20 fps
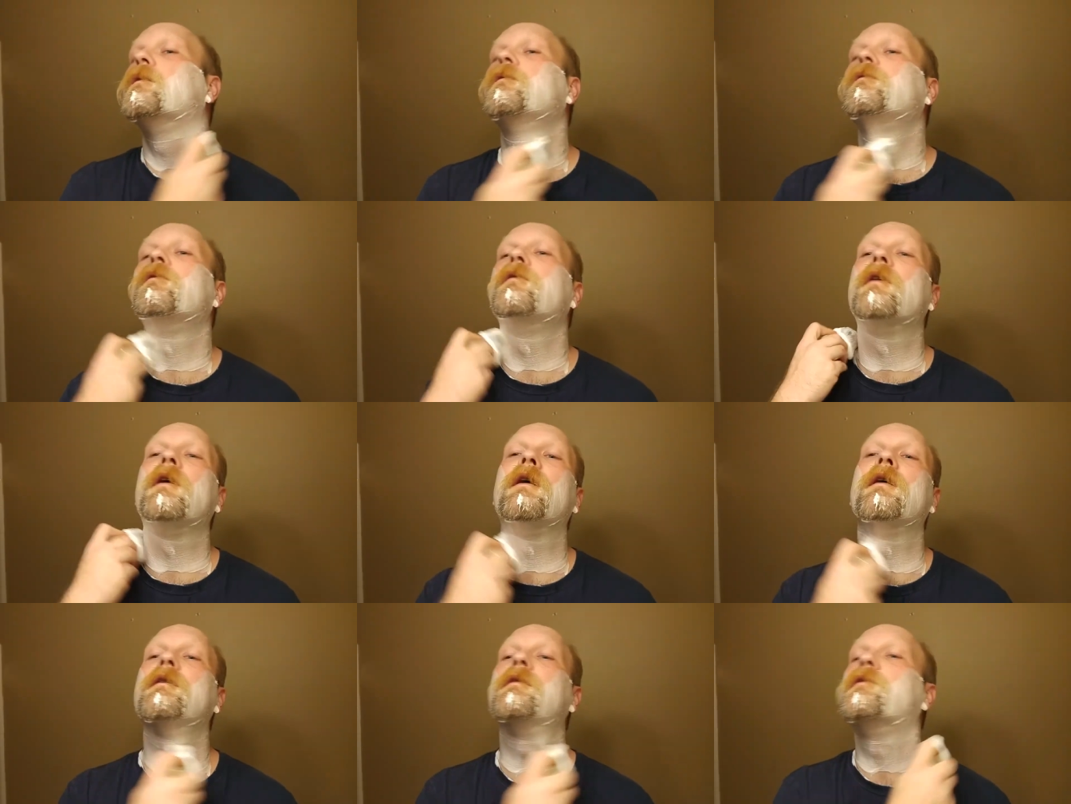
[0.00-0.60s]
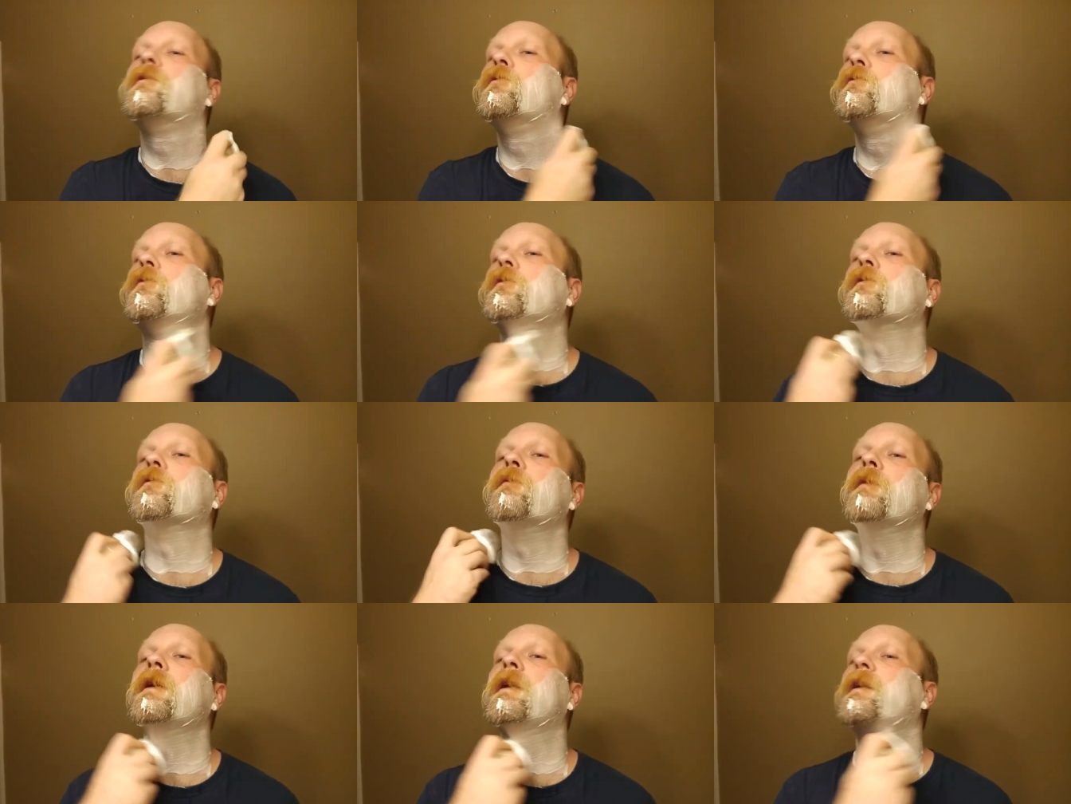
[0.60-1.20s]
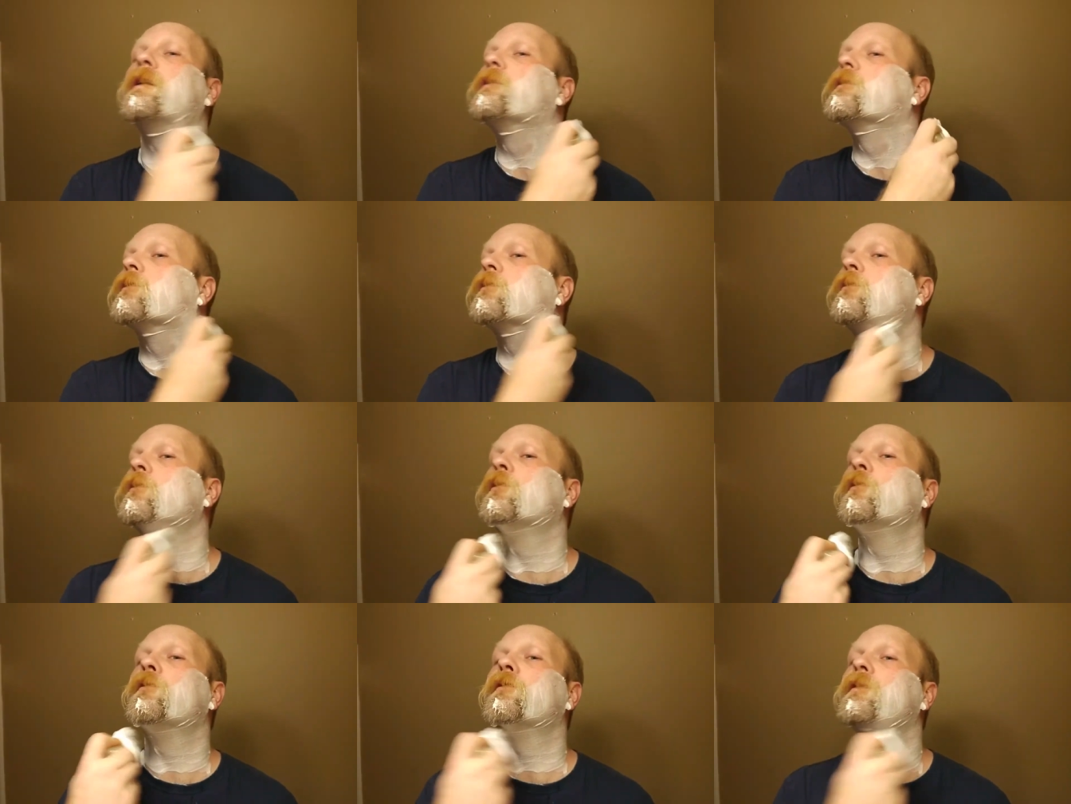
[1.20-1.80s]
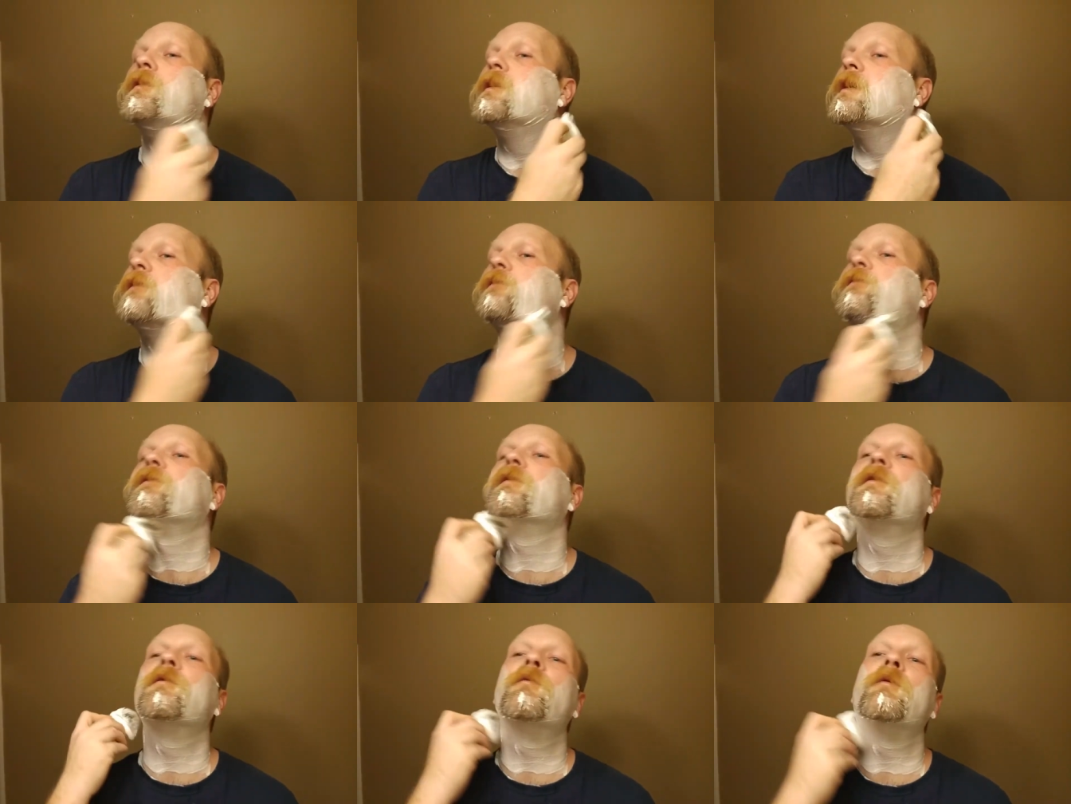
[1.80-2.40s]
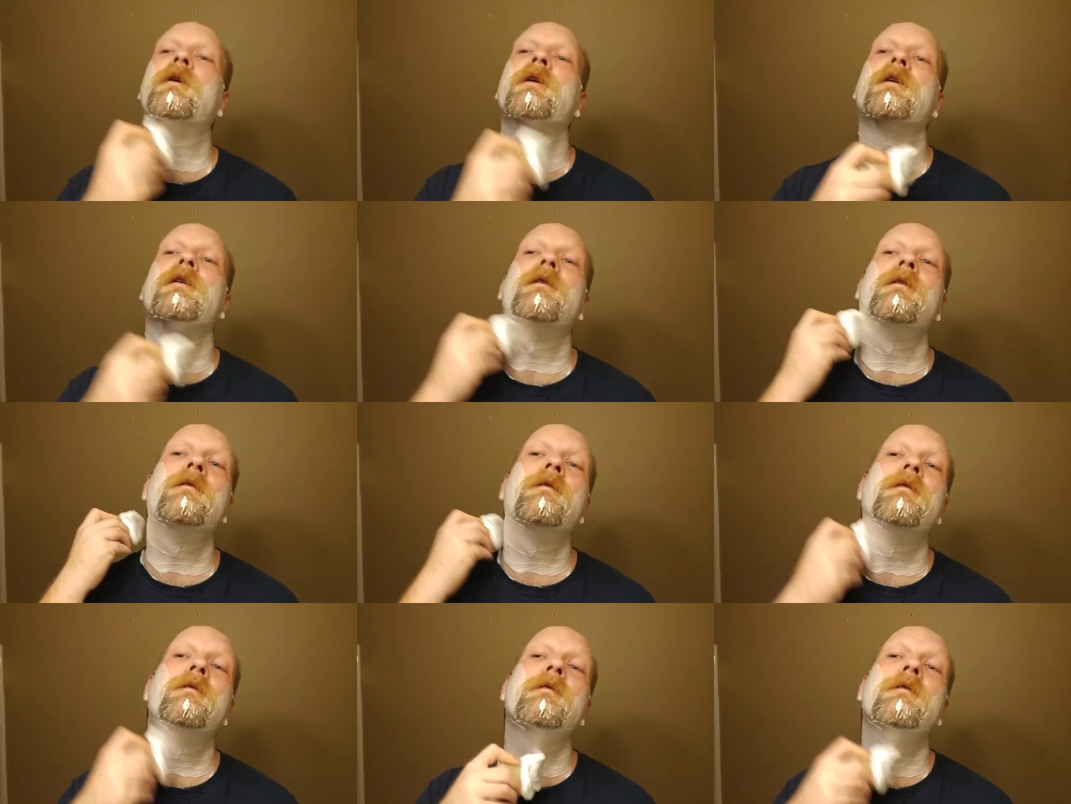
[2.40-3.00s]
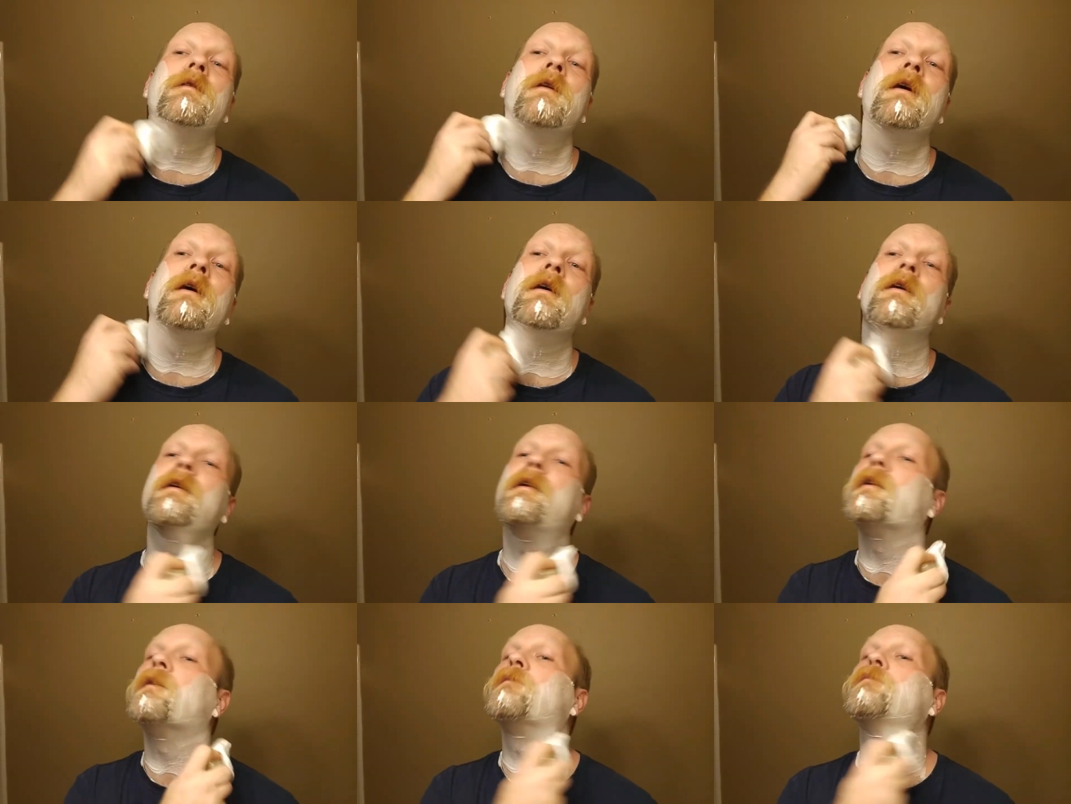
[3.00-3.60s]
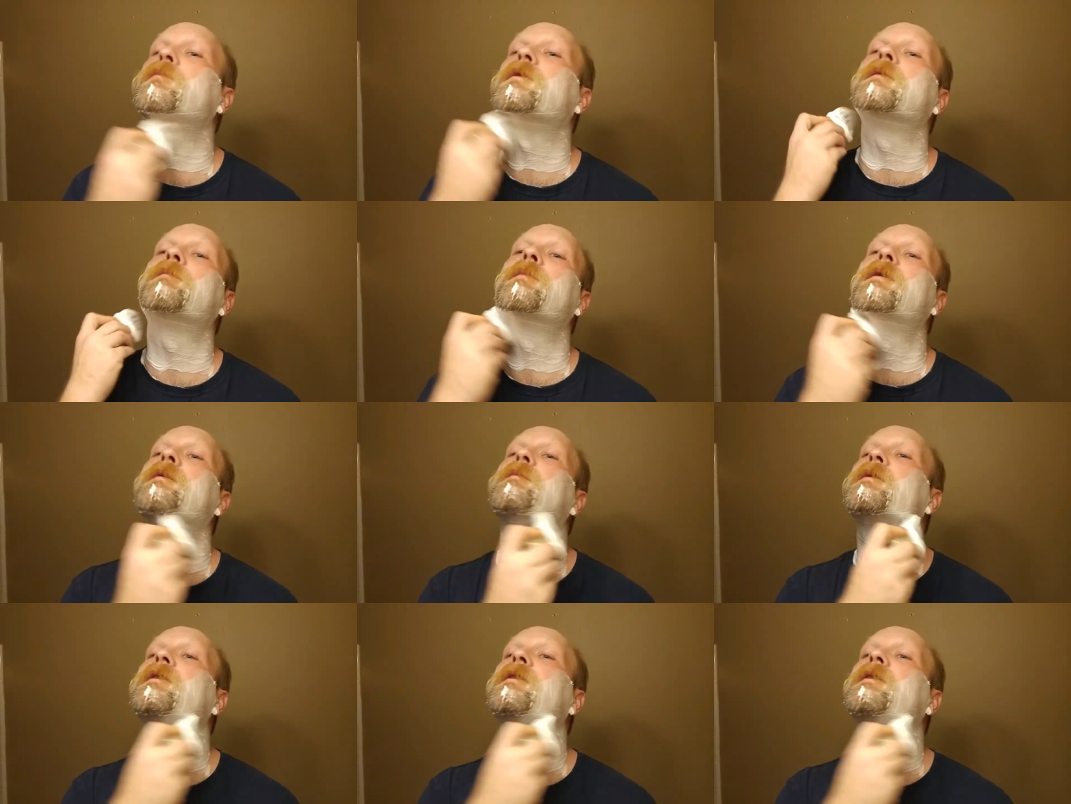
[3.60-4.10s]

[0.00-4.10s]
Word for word: If you got two or three days of growth, you definitely want to take it down bit by